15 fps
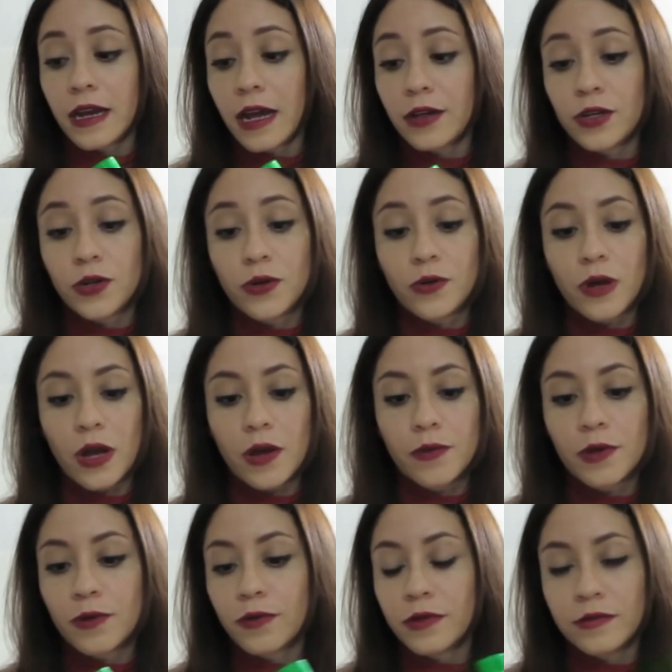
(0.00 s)
I know
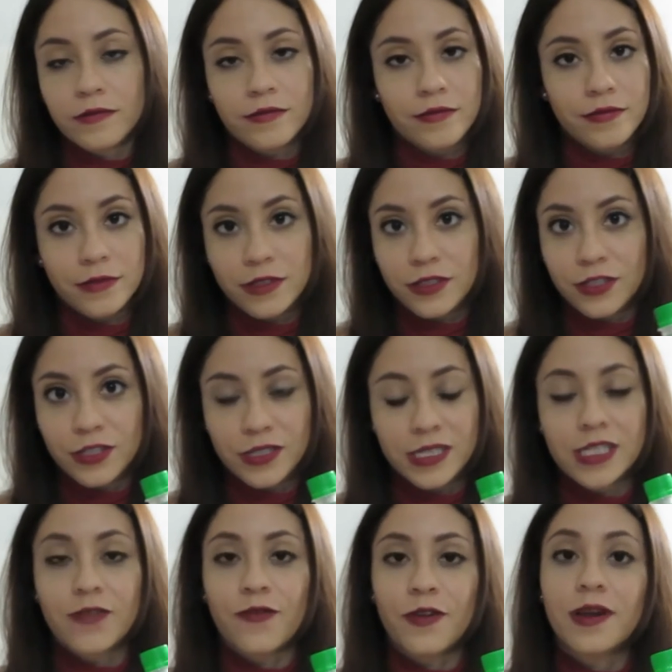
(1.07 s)
everyone is
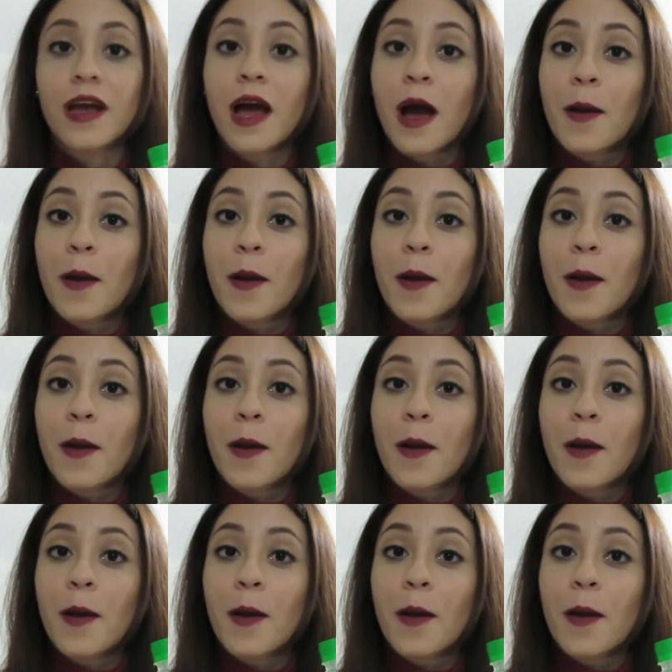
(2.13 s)
just different,